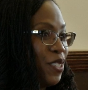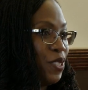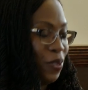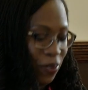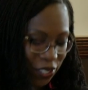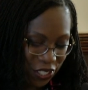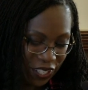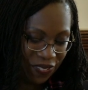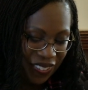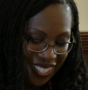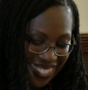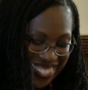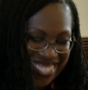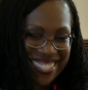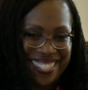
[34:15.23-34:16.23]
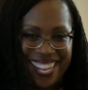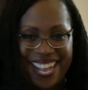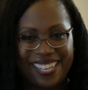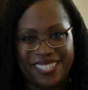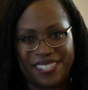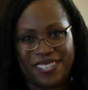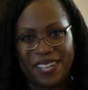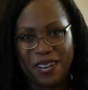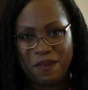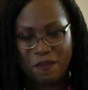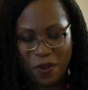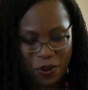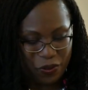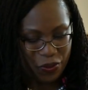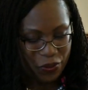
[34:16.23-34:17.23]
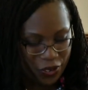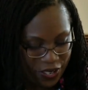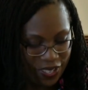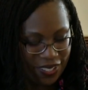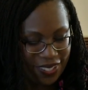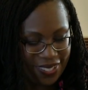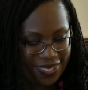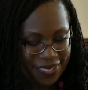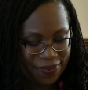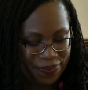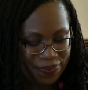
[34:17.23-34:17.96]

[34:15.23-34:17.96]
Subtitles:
to achieving success in both worlds.